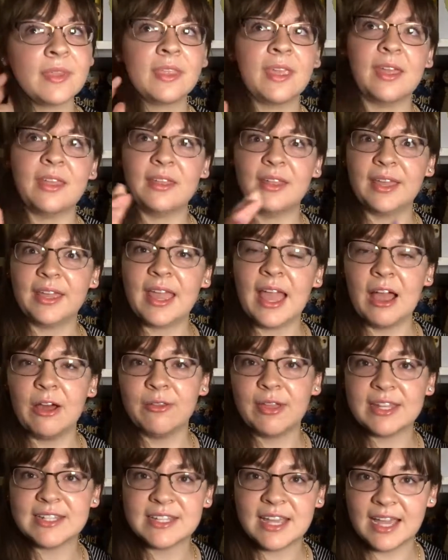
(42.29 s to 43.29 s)
and like how
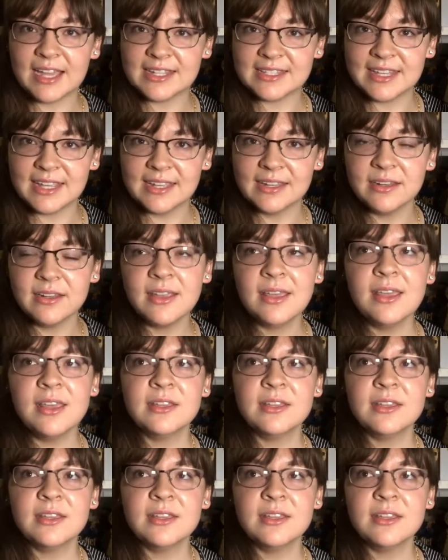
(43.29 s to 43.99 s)
that ties in.